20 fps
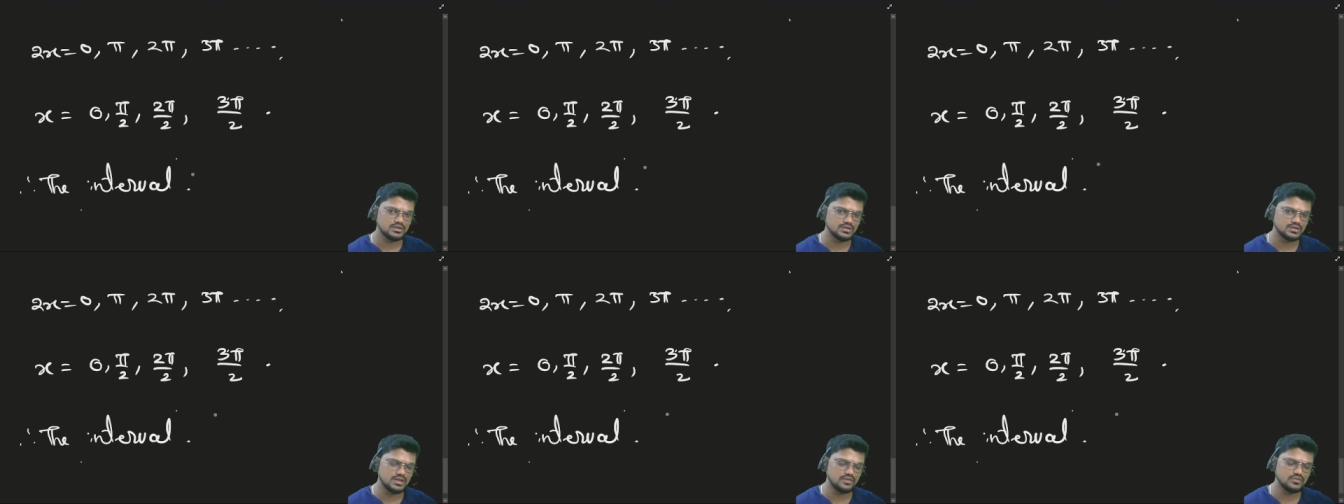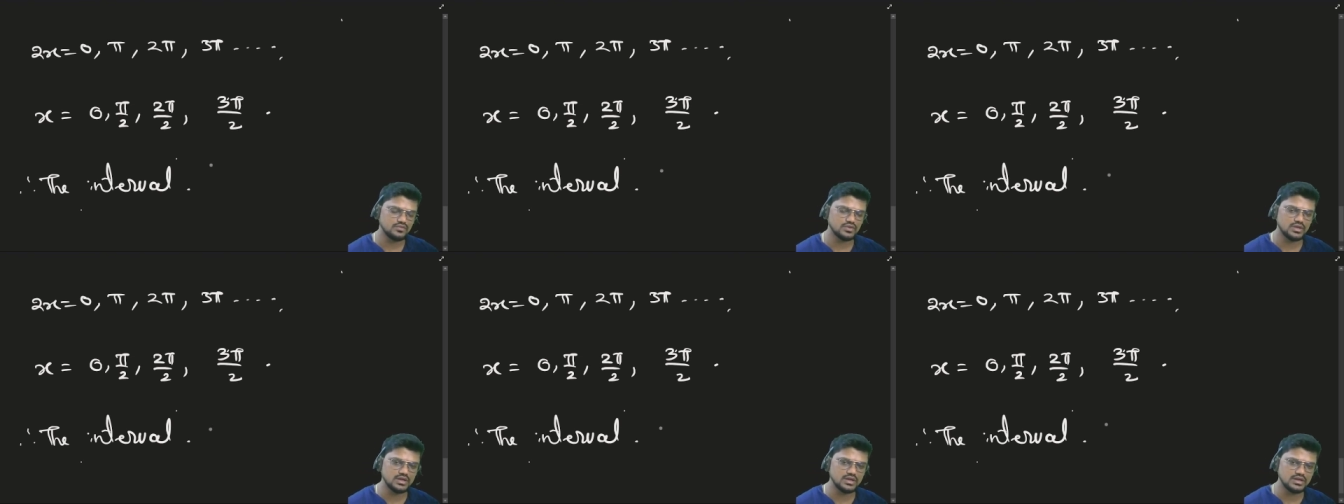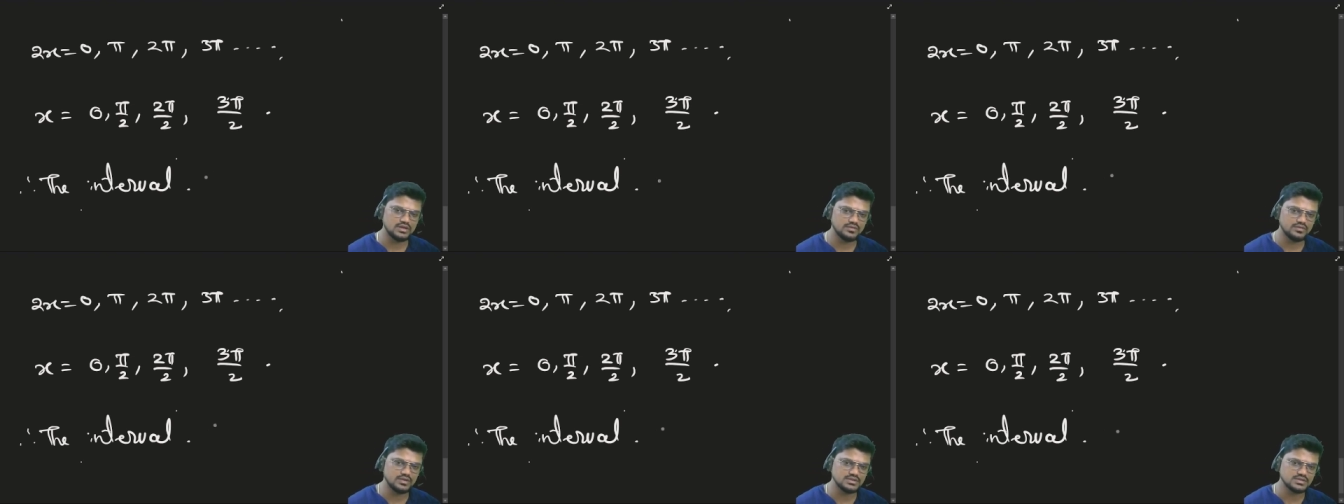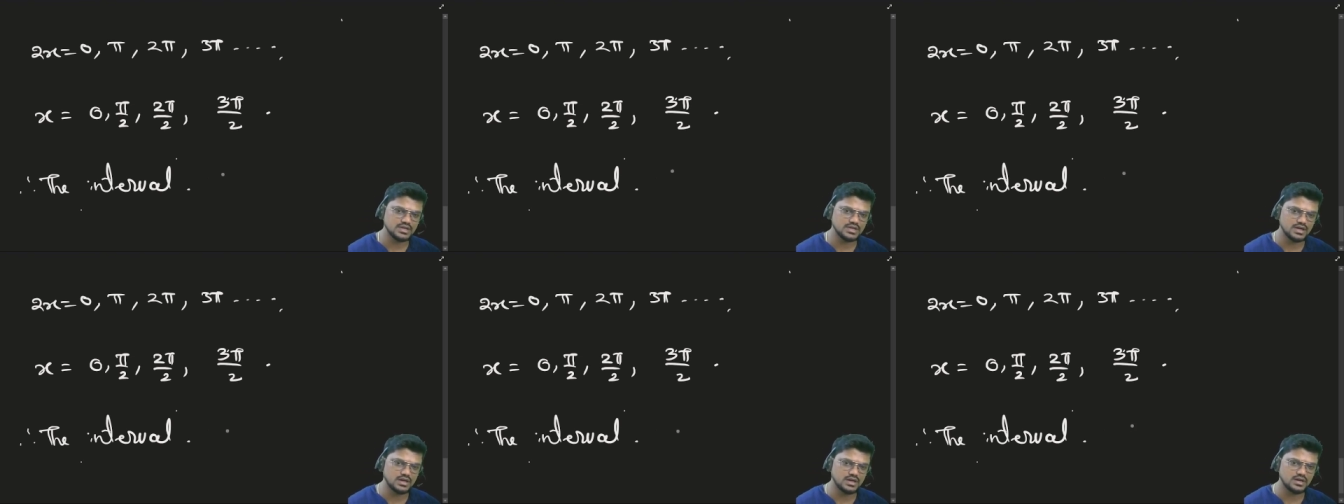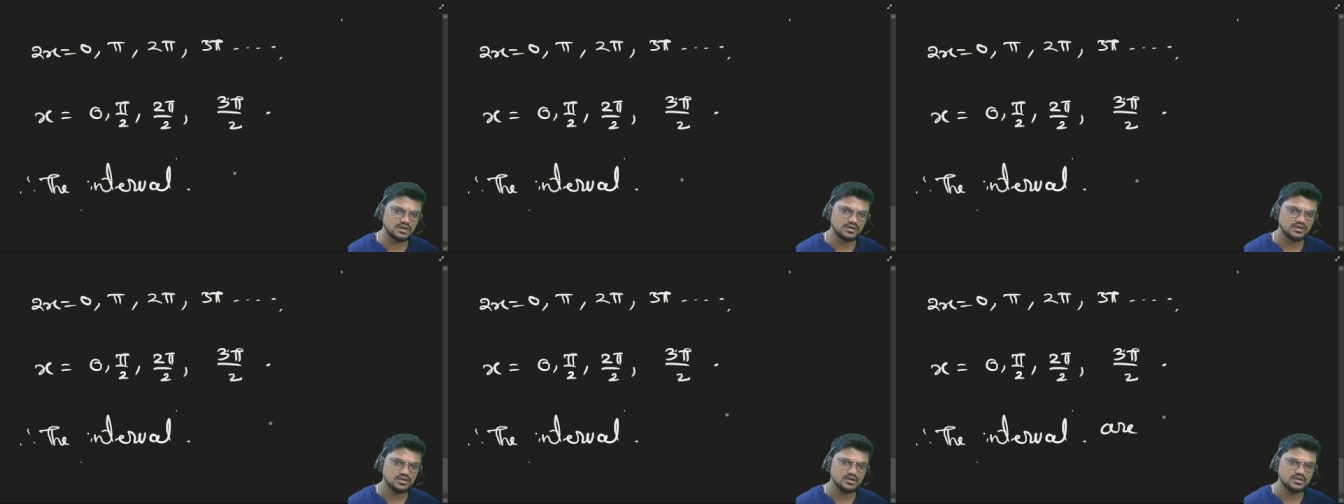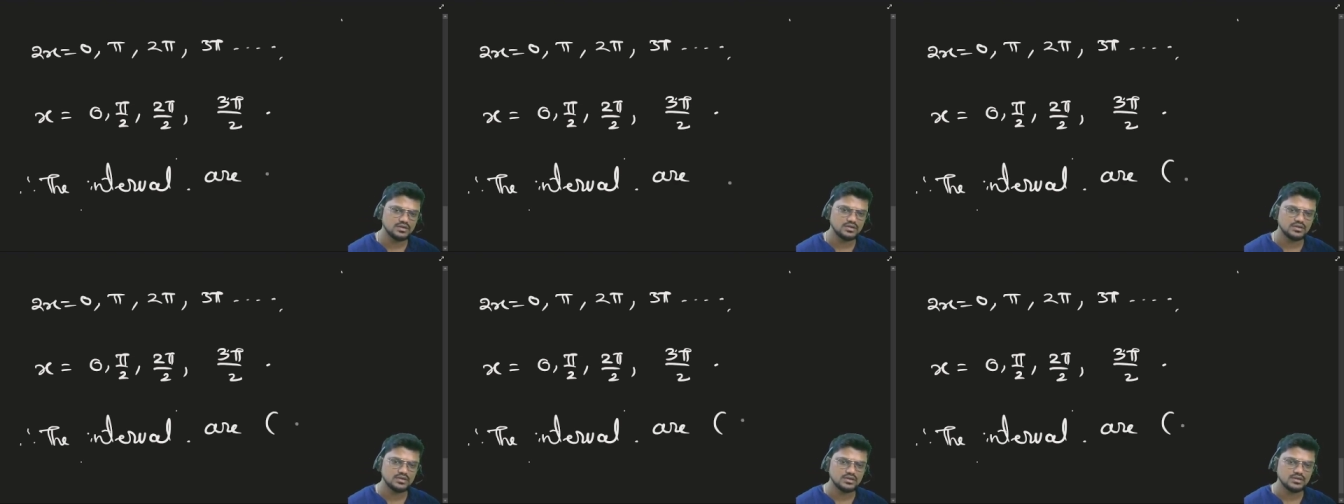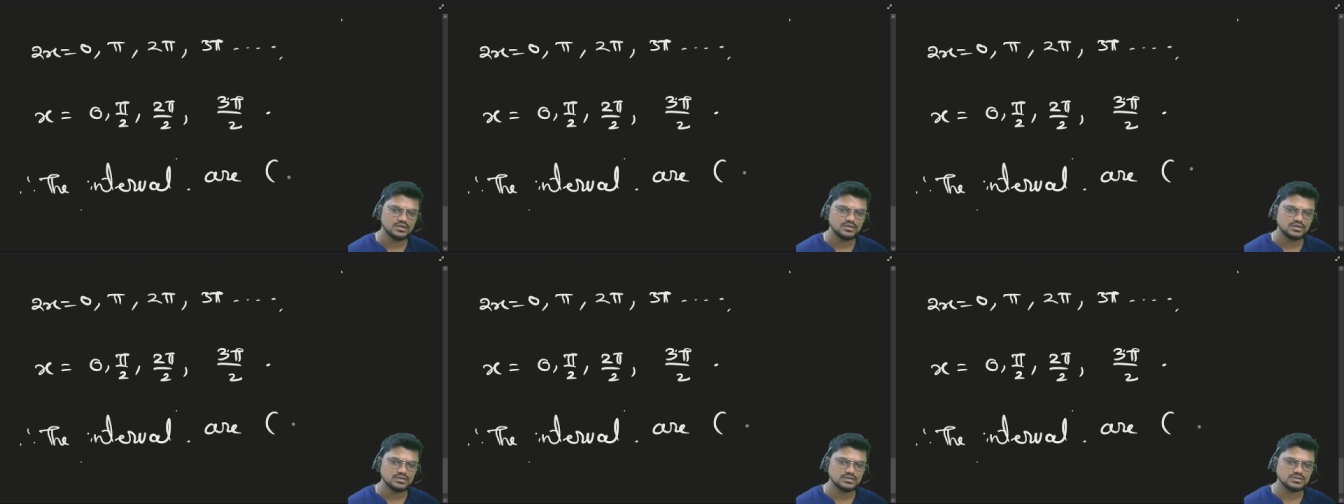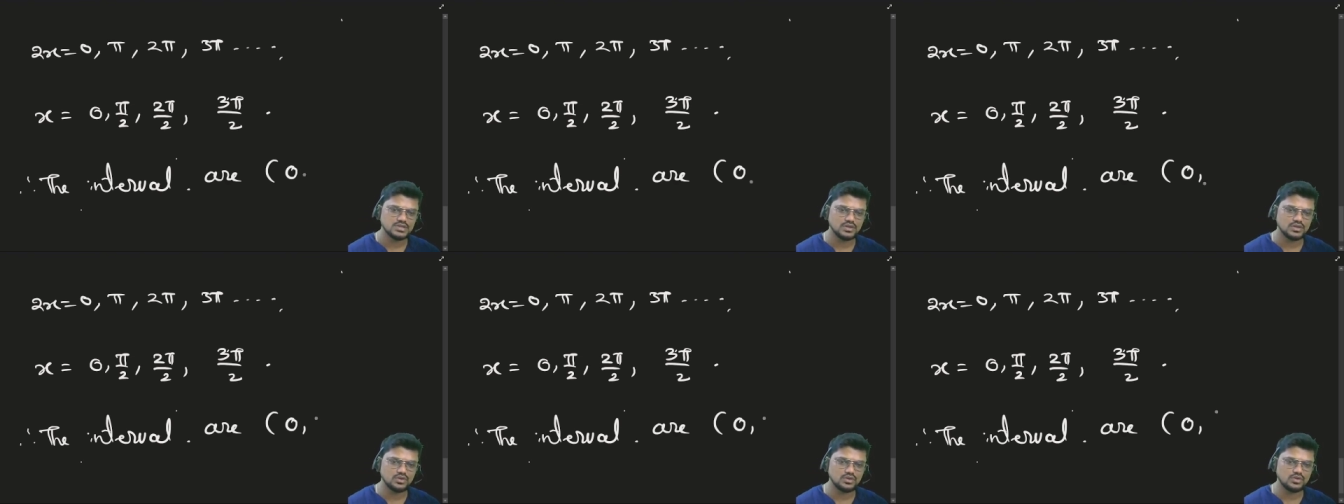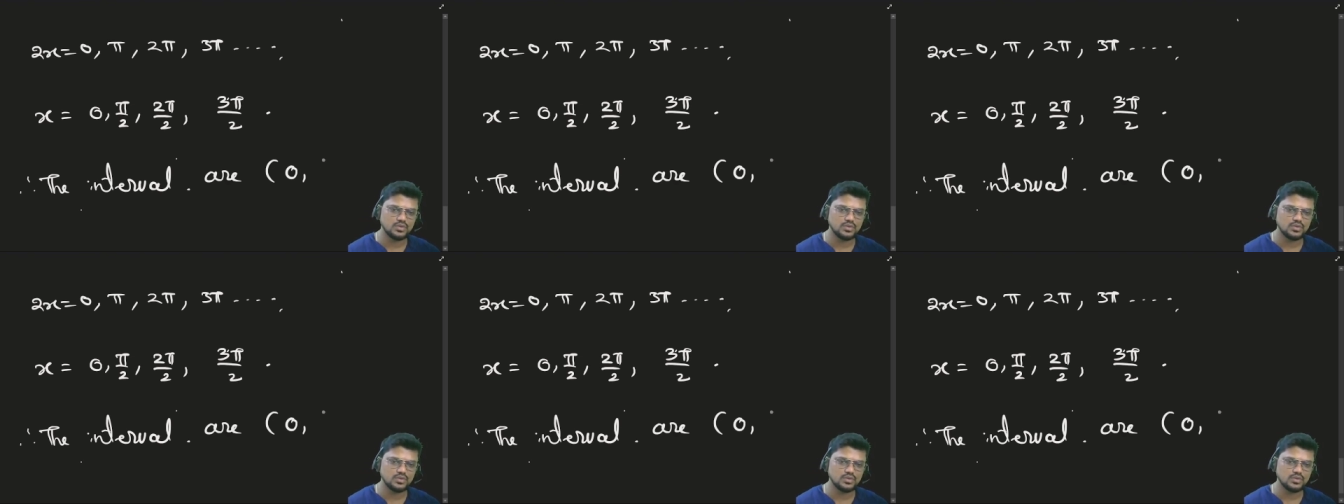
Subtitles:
Therefore the intervals are 0